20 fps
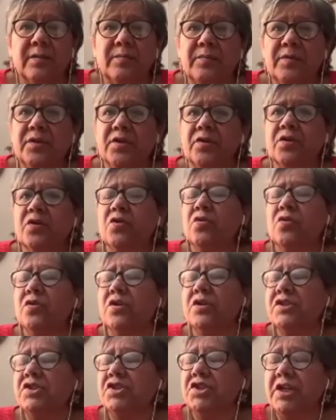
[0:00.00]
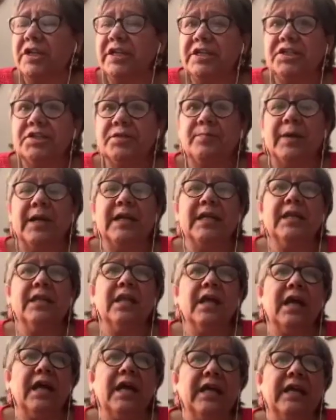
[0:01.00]
your course changed my
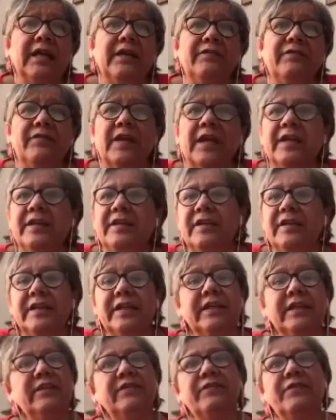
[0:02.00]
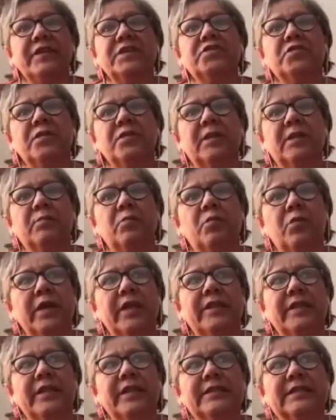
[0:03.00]
life. And the individual I'm with
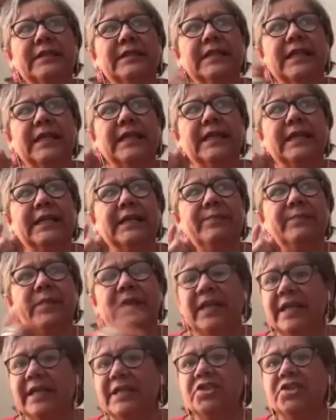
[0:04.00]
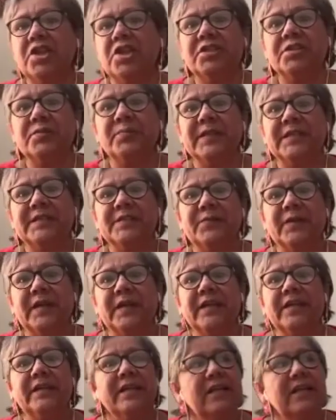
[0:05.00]
is like making judgments, right?